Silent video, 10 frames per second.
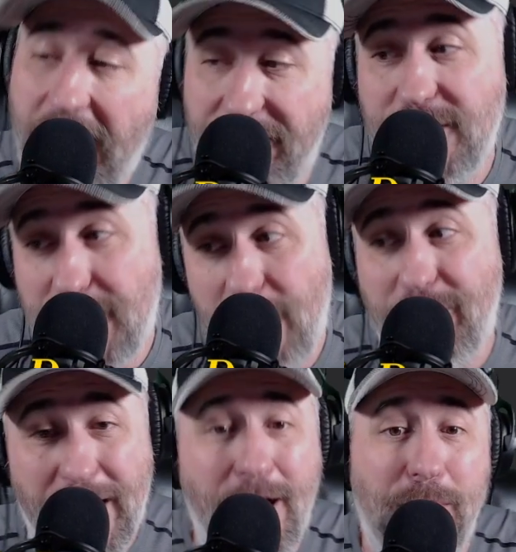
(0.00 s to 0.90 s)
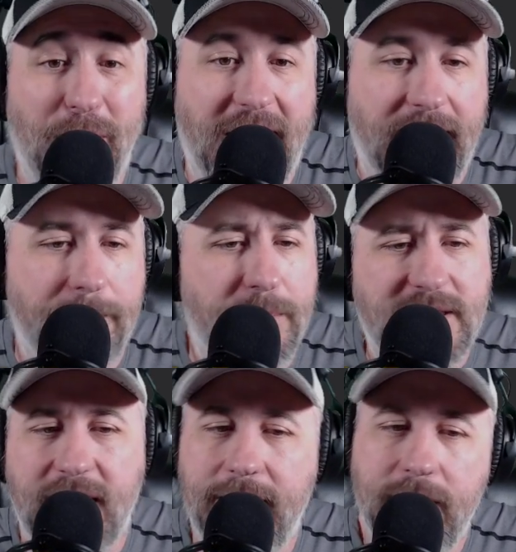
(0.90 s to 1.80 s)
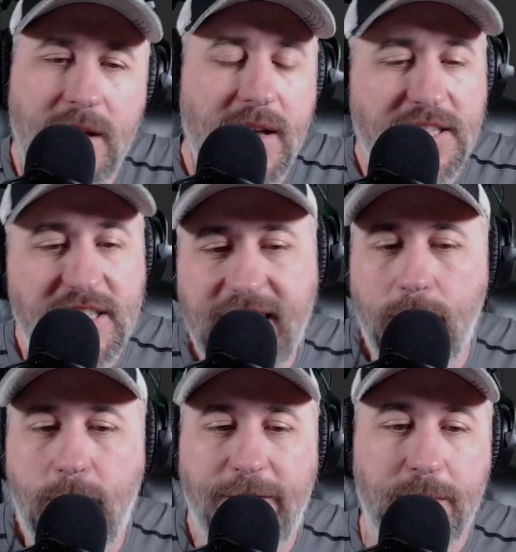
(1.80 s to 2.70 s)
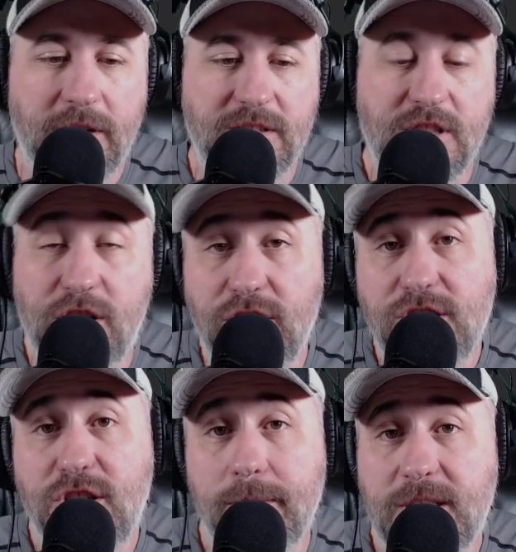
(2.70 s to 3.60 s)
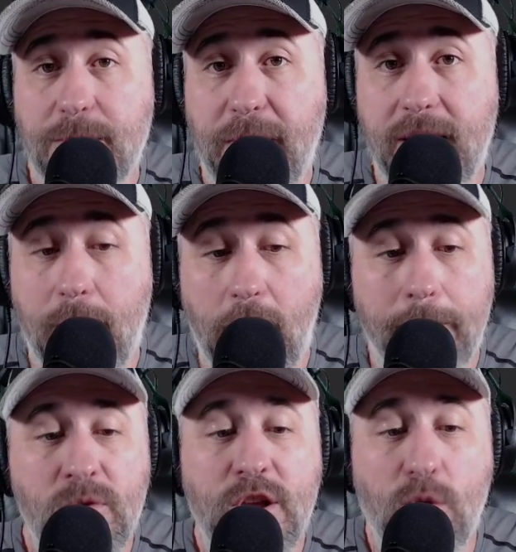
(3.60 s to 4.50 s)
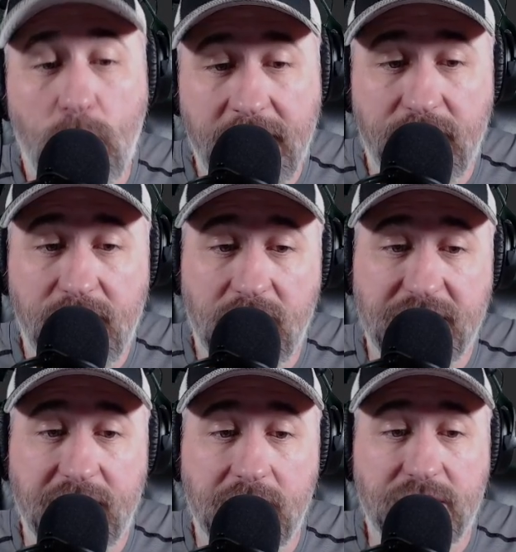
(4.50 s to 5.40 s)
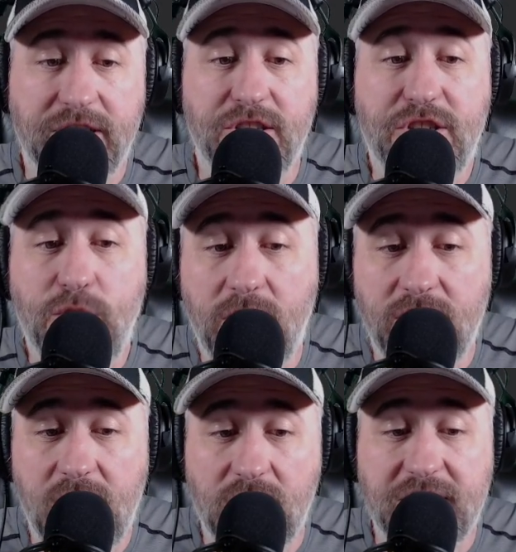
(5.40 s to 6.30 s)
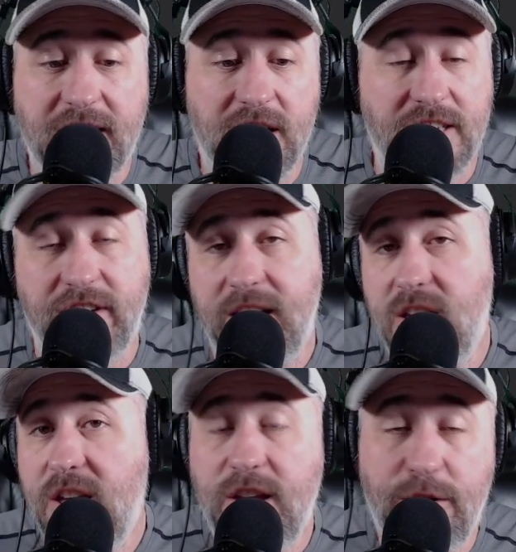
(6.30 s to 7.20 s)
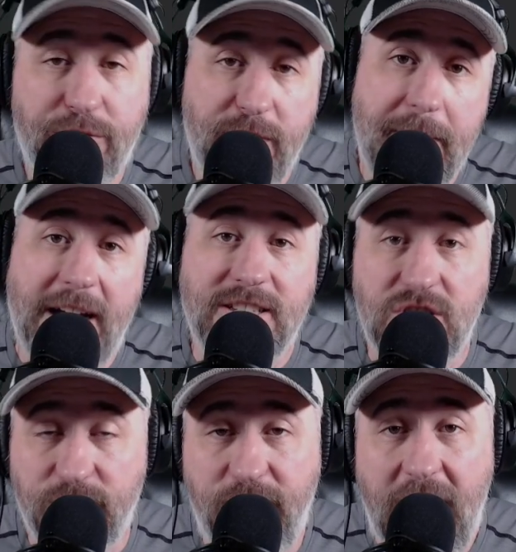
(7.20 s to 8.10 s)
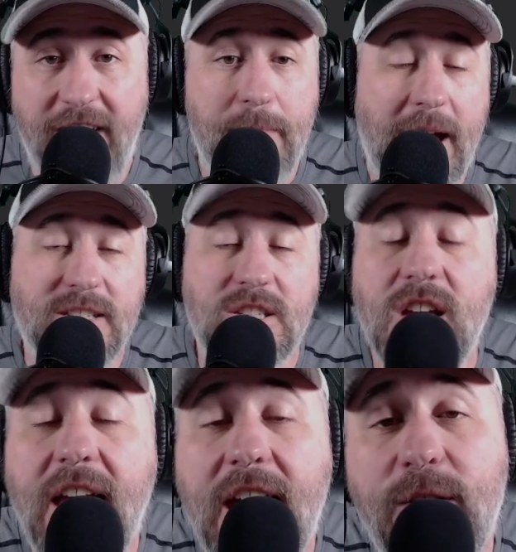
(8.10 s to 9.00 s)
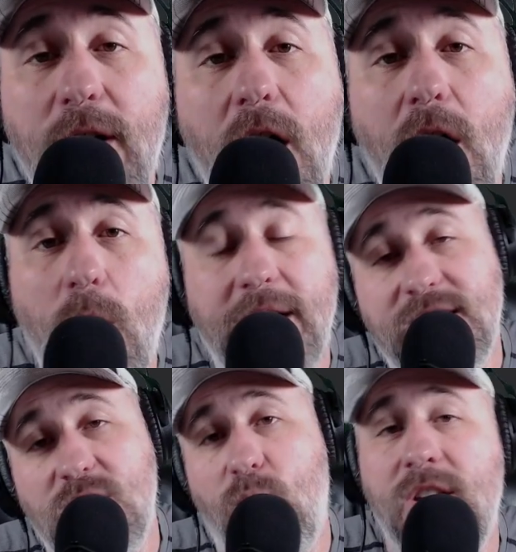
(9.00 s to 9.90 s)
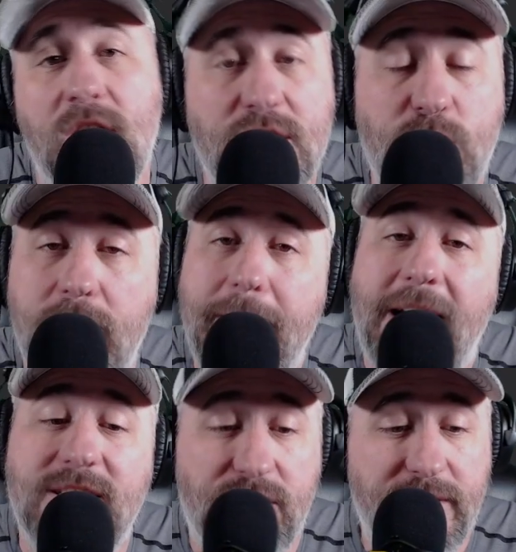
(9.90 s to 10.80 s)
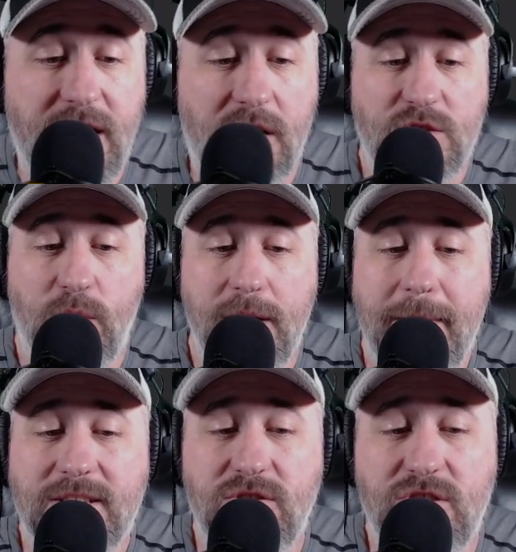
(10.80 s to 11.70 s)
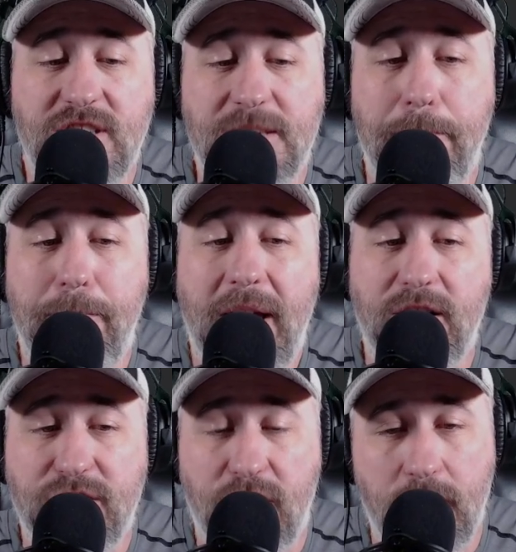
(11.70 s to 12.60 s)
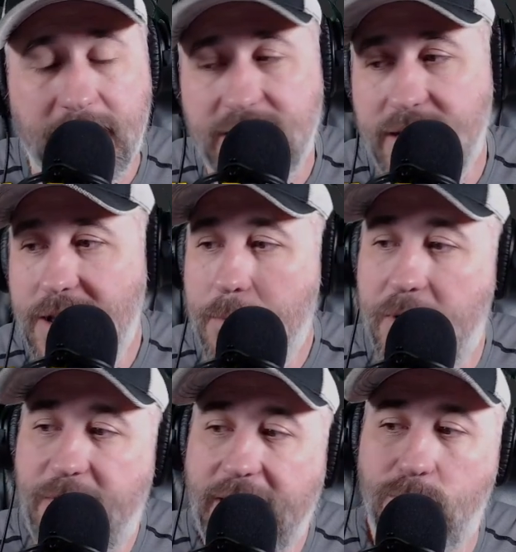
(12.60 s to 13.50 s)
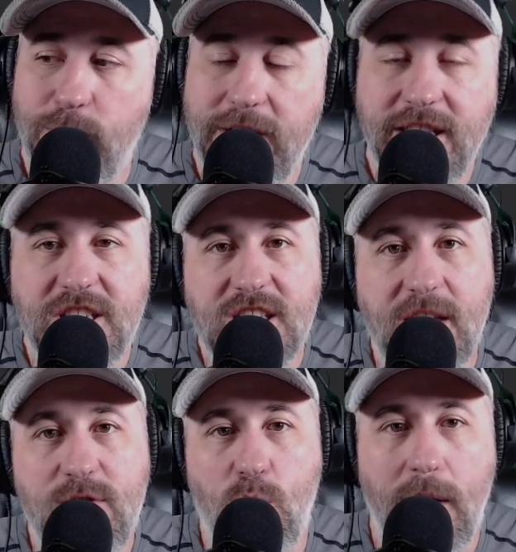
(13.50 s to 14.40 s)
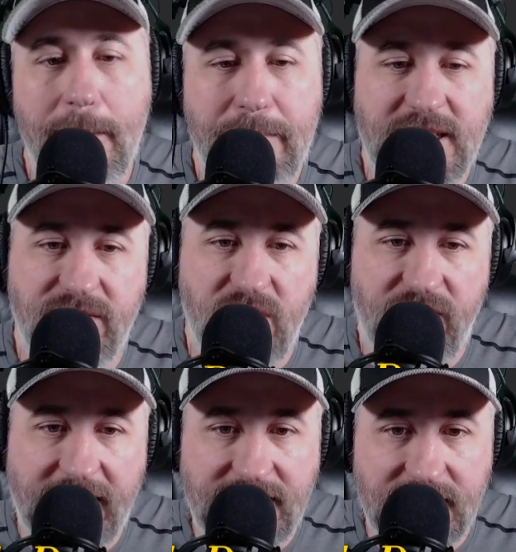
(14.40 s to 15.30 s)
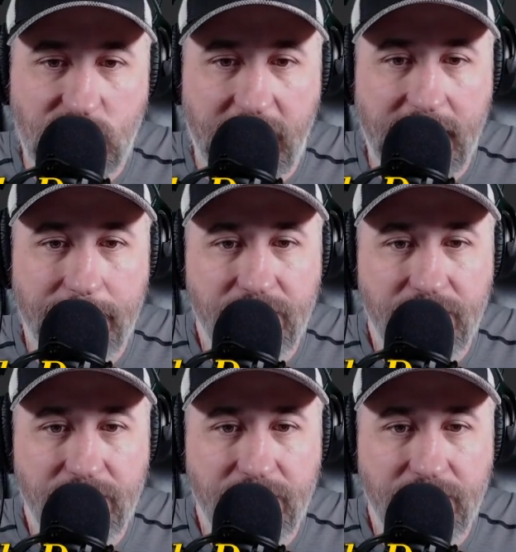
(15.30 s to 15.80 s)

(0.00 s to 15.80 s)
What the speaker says: if there's an overlay, I'll play in it. But just stay away from those. The good tournaments to play in tomorrow. Your $100 single entry. Your $200 single entry. Your 3 maxes. Your 5 maxes. And always the $1 20 max, the $3 20 max. Those are such better tournaments. But if I could really just give you one piece of advice this week,